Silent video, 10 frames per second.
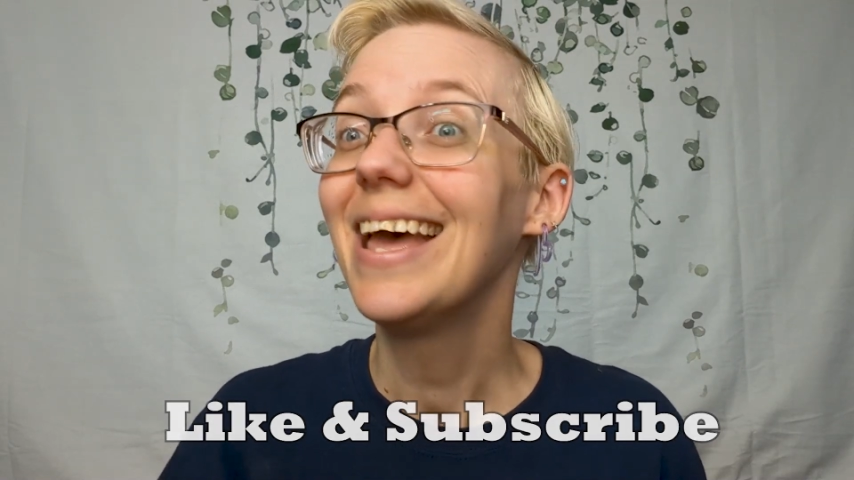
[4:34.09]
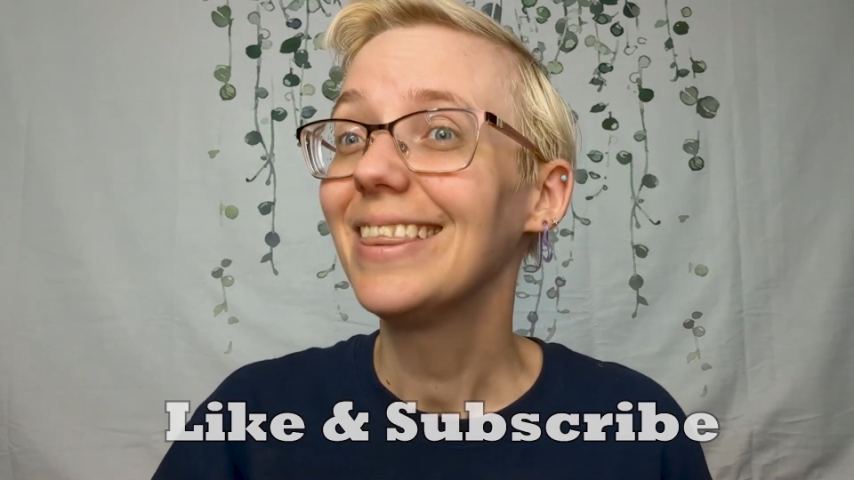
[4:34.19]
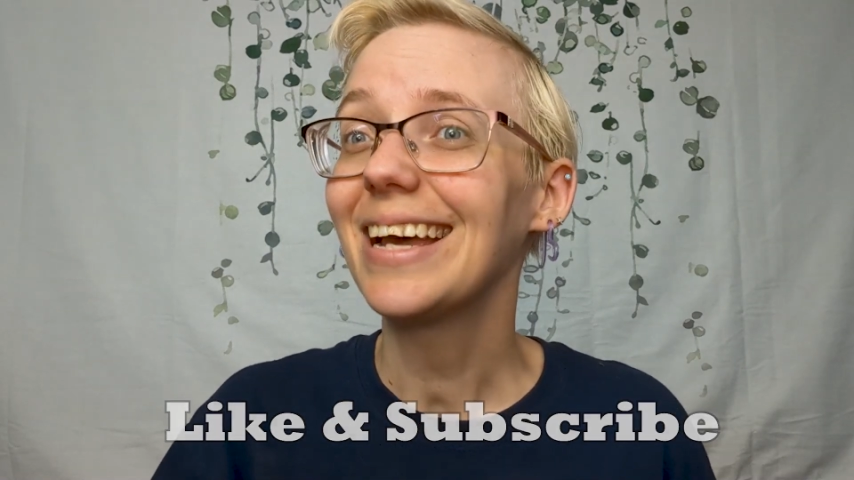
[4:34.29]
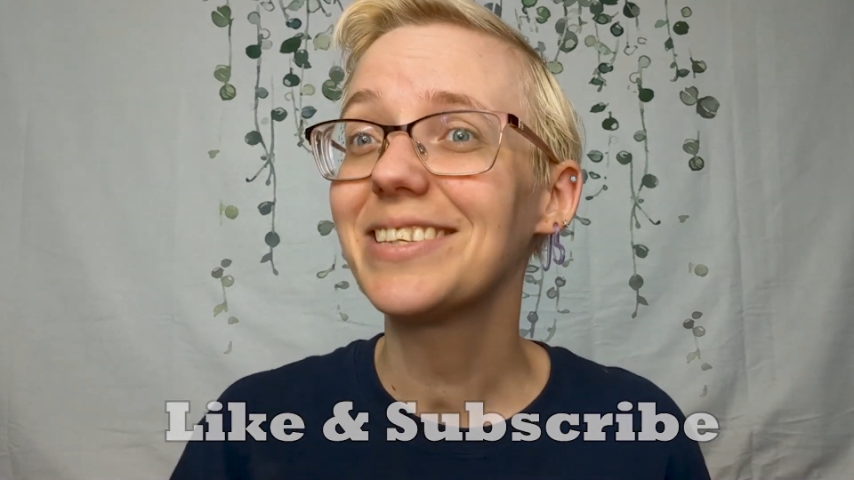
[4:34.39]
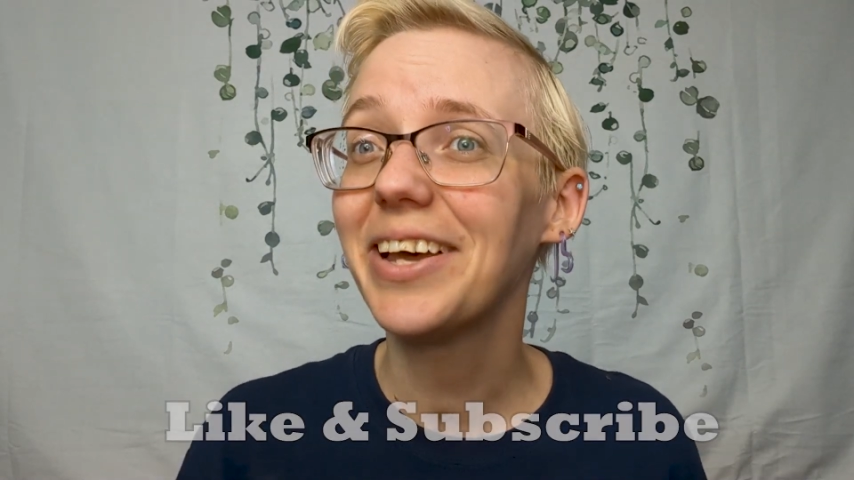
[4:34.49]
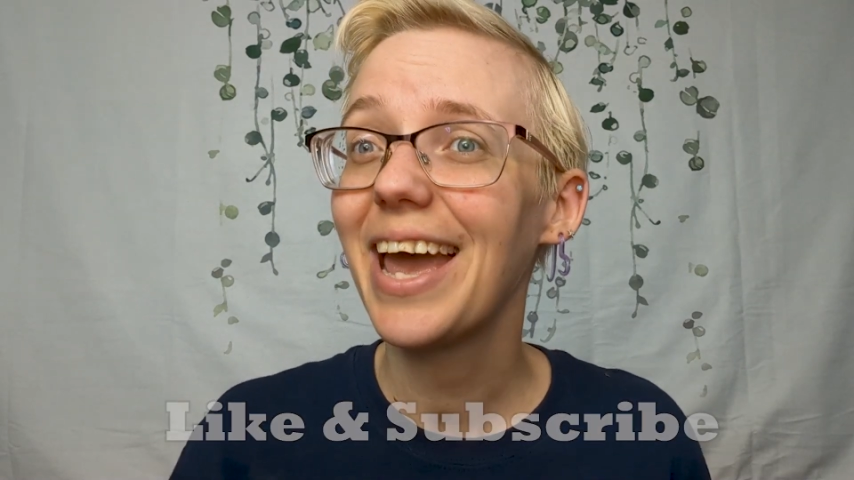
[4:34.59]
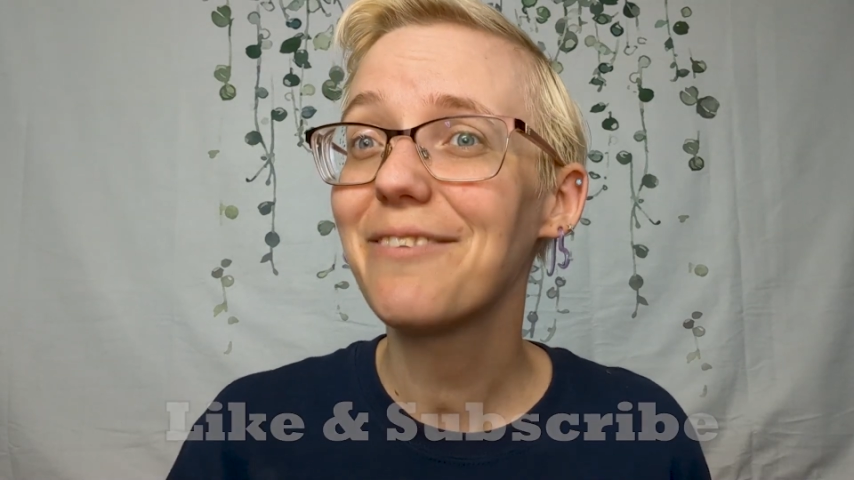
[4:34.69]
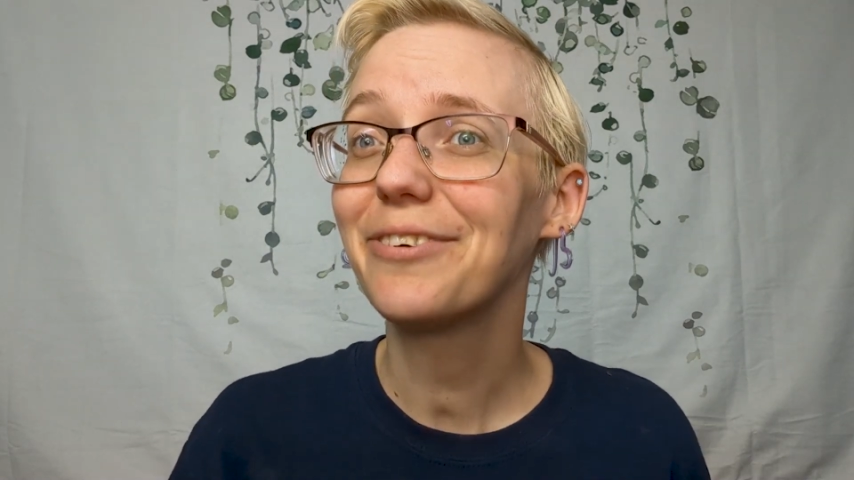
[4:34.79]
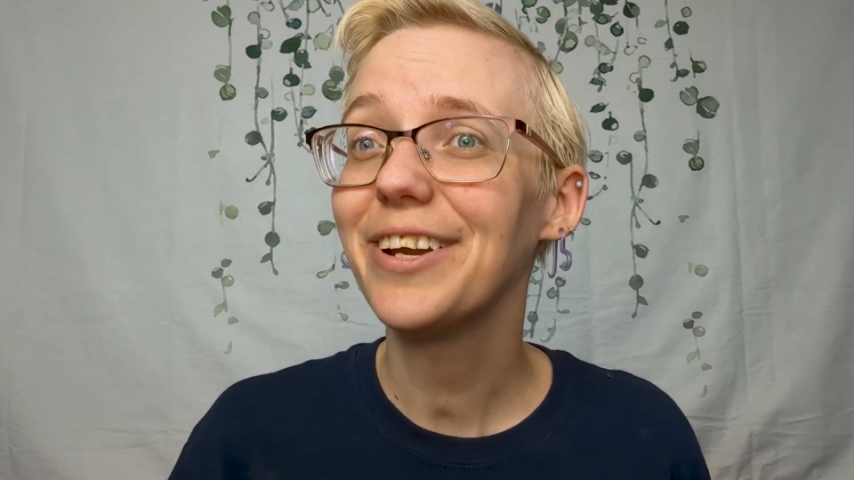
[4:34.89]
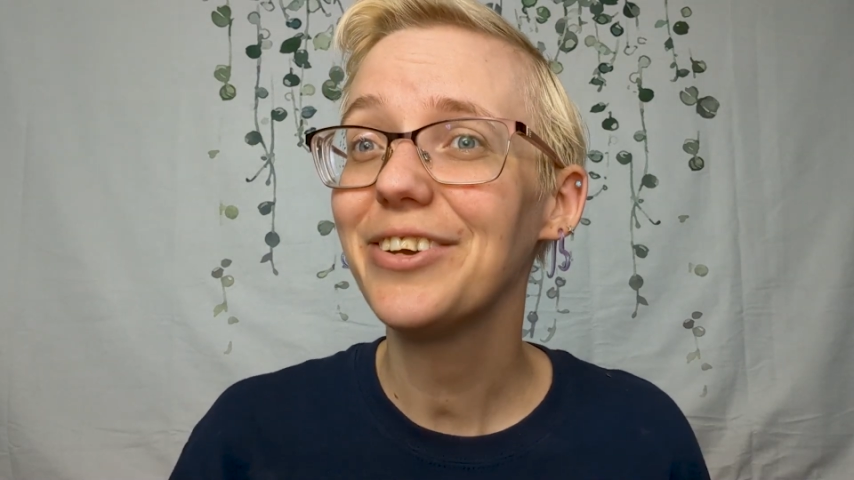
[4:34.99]
That's all I
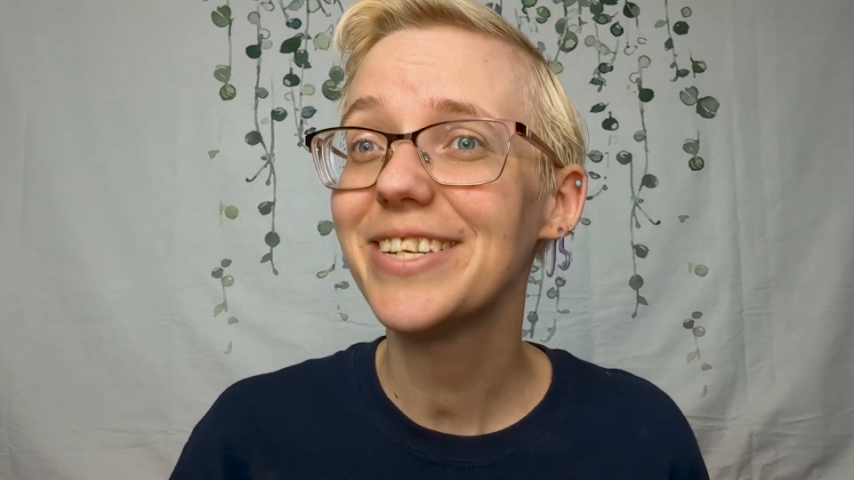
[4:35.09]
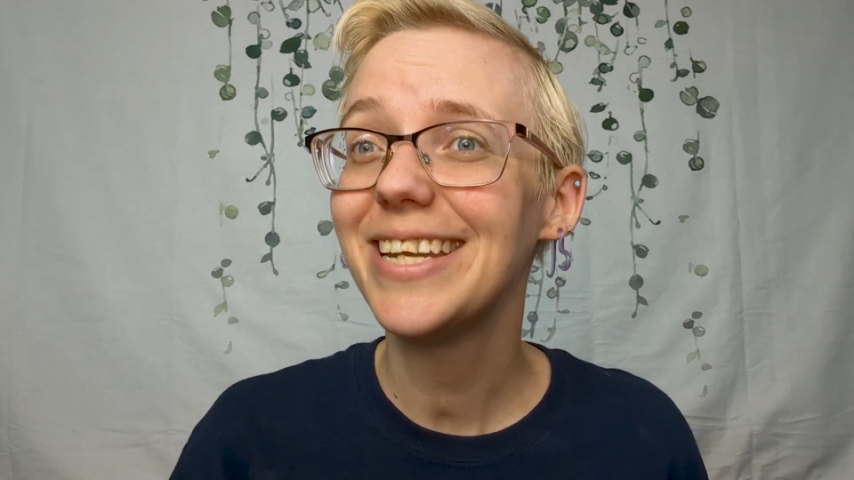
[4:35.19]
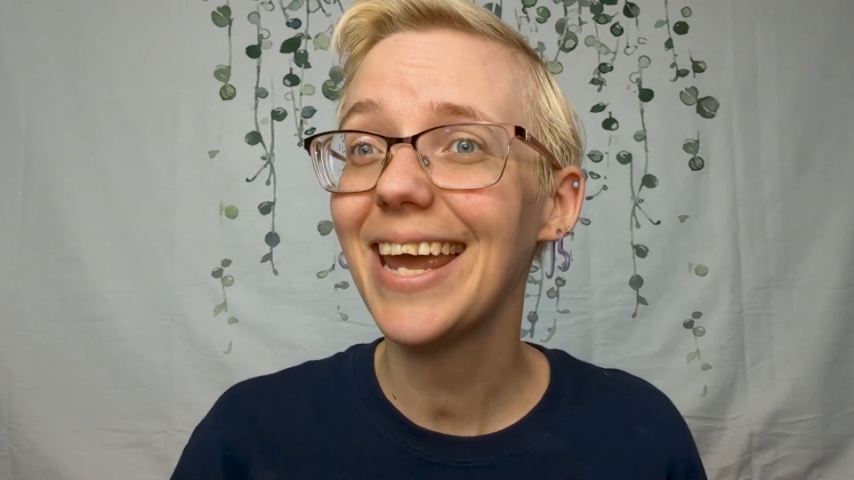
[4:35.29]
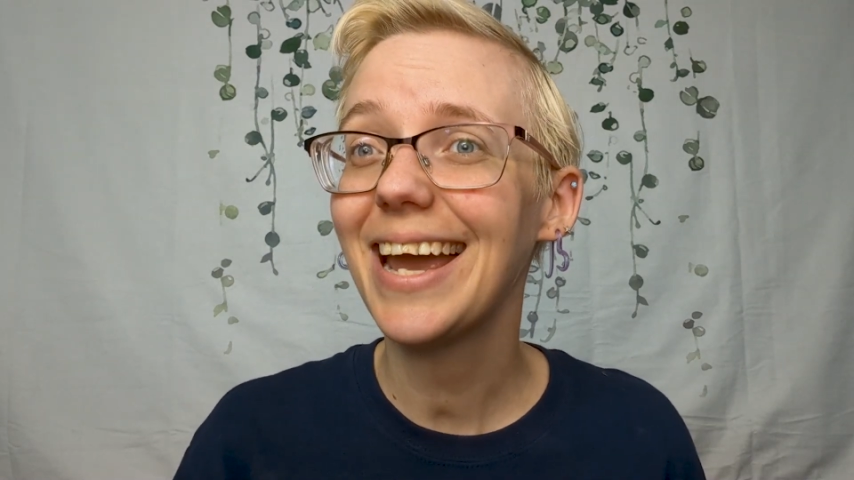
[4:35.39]
have for you today,